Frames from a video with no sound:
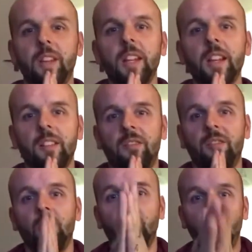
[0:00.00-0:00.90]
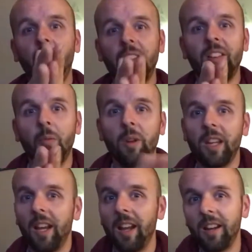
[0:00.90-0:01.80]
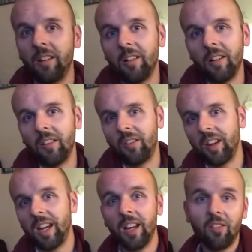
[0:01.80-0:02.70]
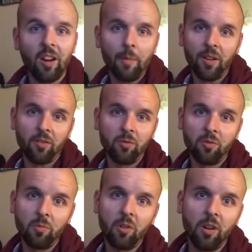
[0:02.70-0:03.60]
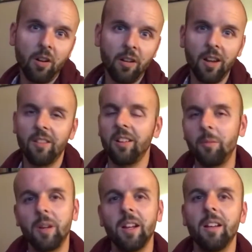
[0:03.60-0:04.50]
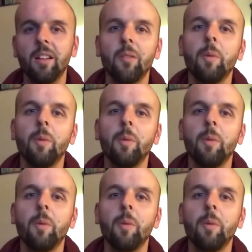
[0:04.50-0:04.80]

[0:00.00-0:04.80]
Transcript: yes, flat out week ahead, guys. Kids going back to school tomorrow. It's going to be another